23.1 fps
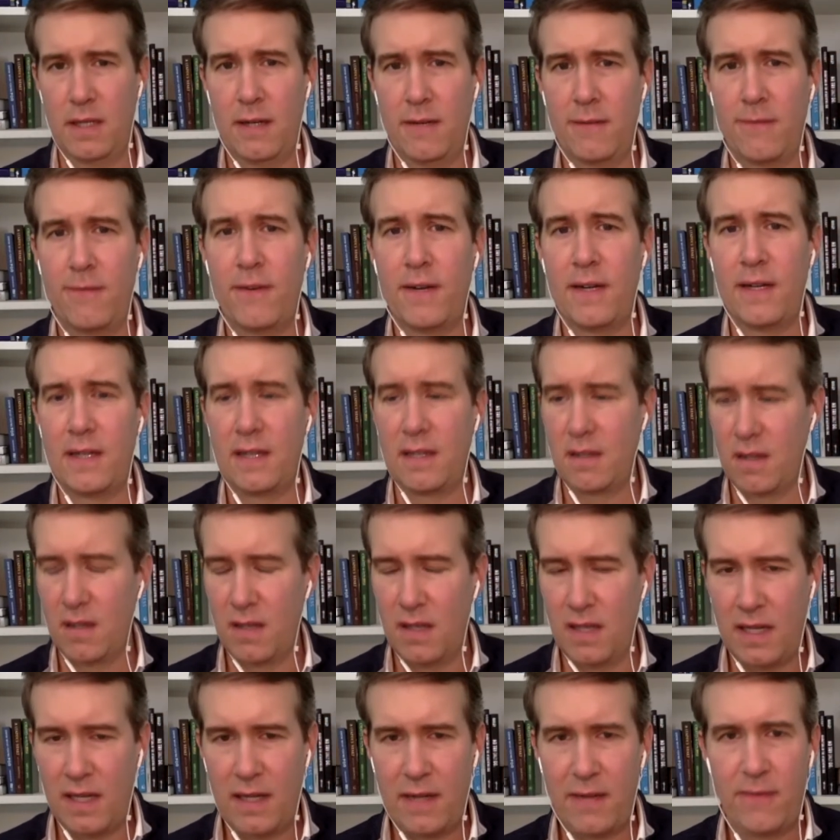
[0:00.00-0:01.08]
funding. A
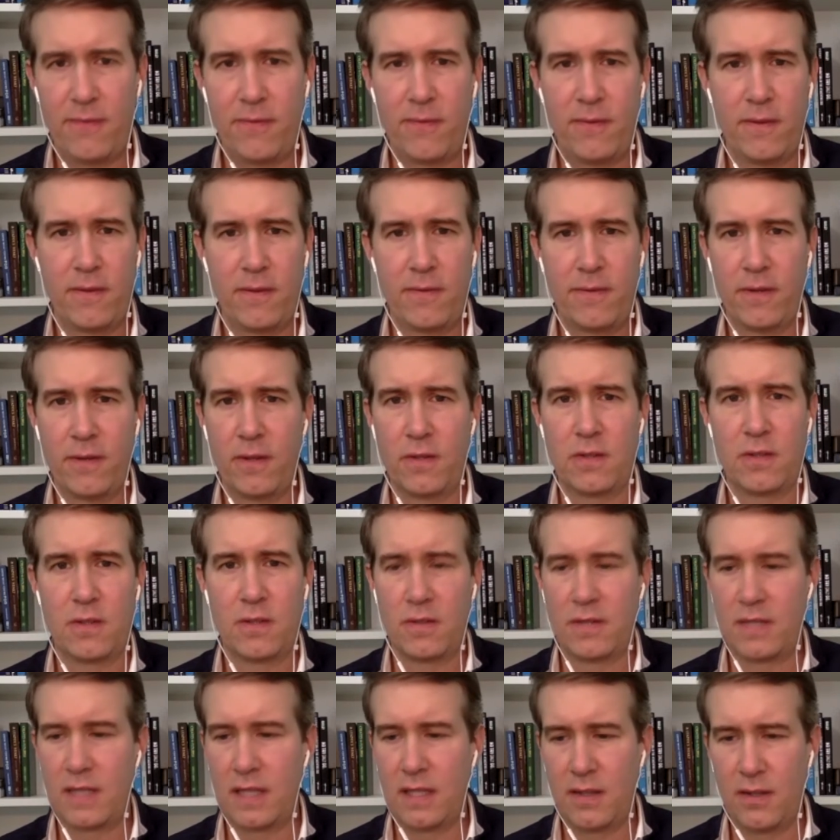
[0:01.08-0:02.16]
lot of folks are
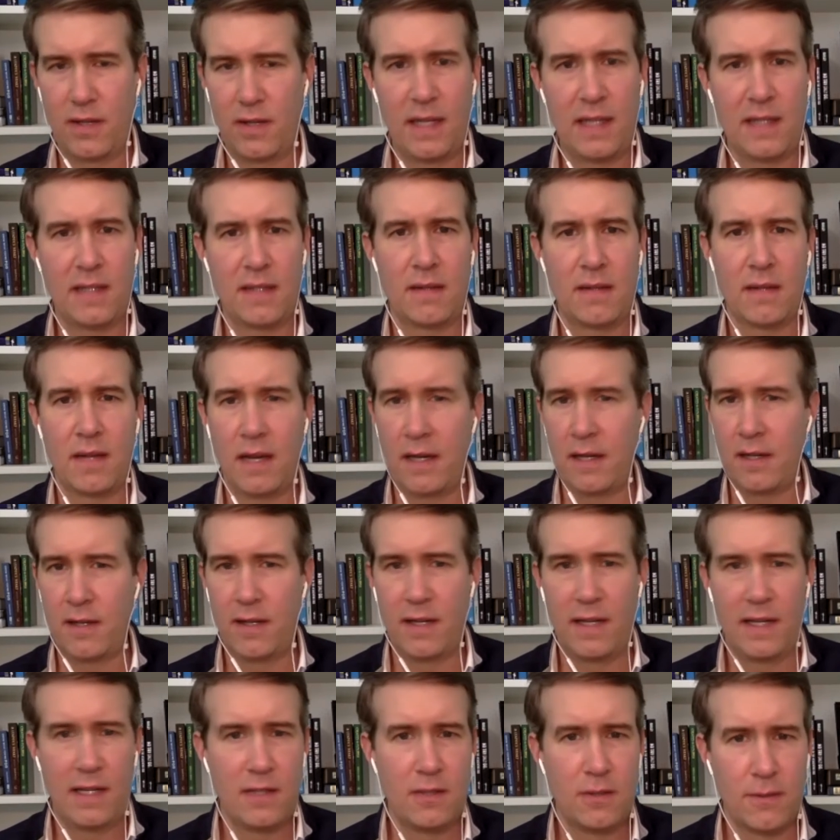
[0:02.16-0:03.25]
taking their
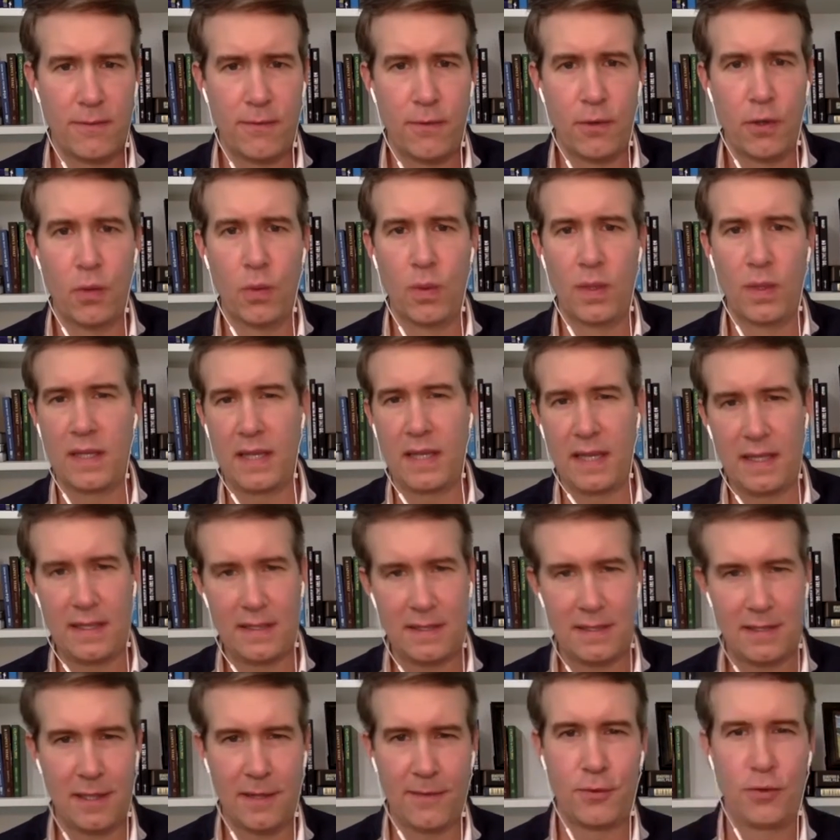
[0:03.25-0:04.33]
IRAs or 401ks,
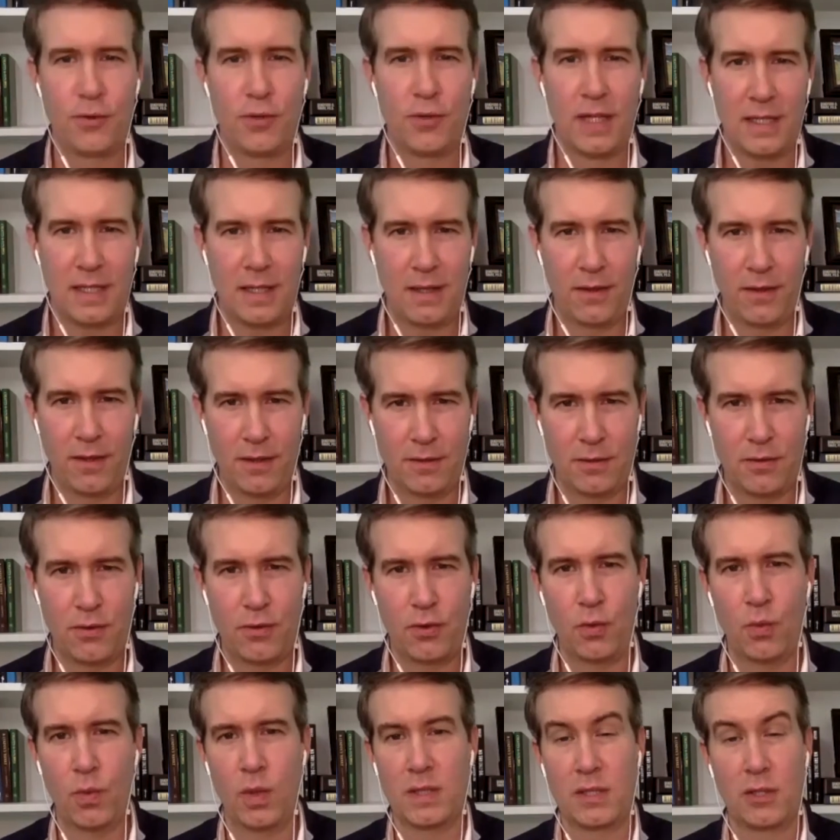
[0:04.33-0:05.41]
self-directing those
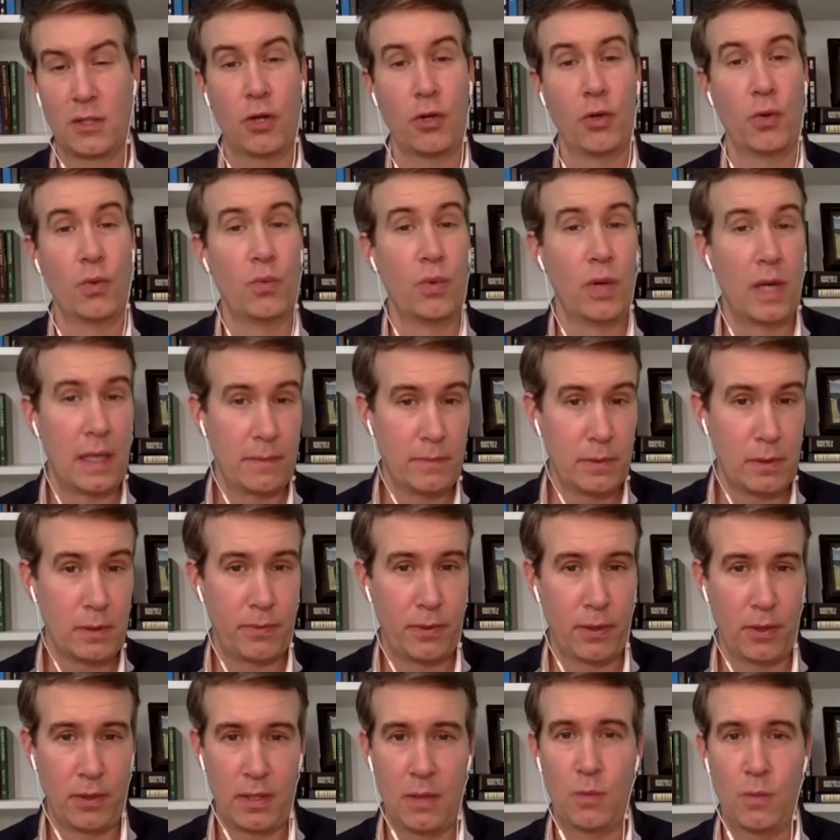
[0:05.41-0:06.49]
through what's called a ROBS
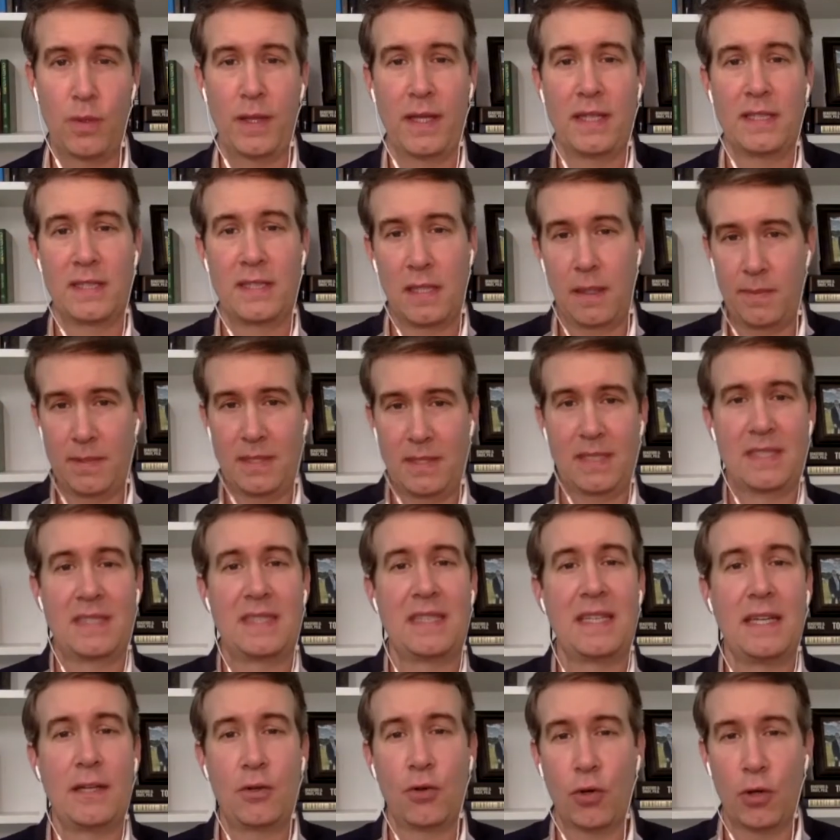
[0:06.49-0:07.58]
program, where they set up as a
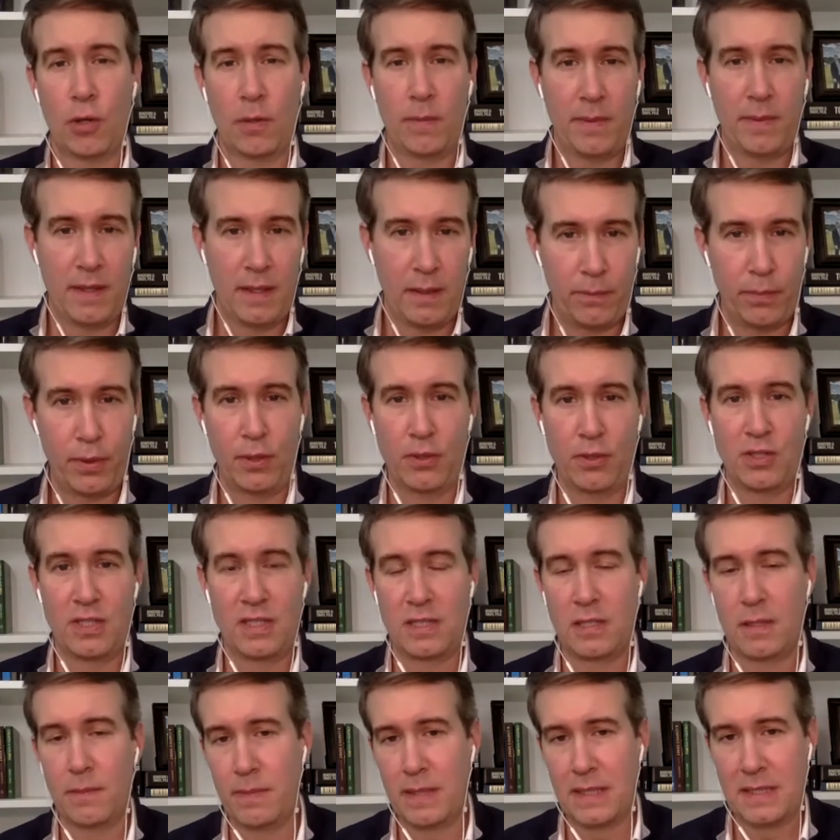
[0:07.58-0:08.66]
C Corp and then purchase
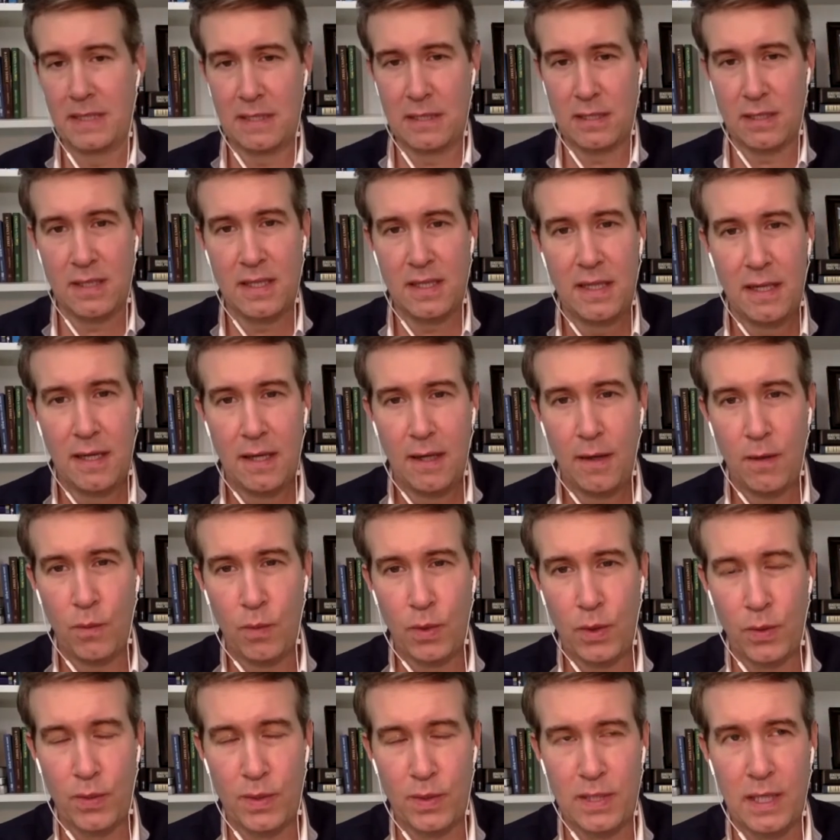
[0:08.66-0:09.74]
the business with
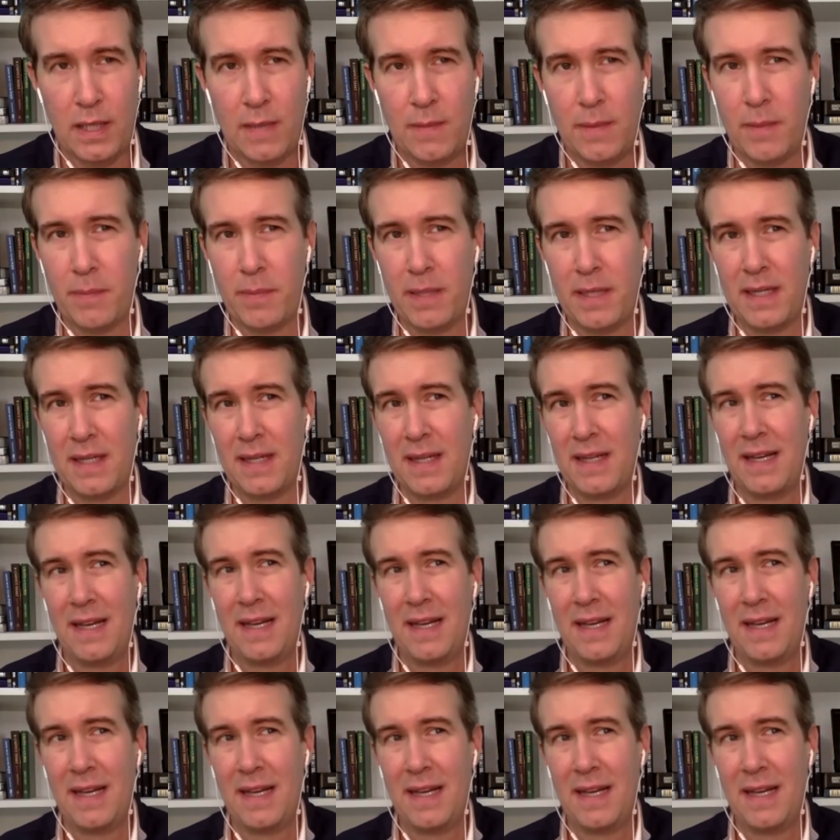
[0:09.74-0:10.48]
the retirement plan.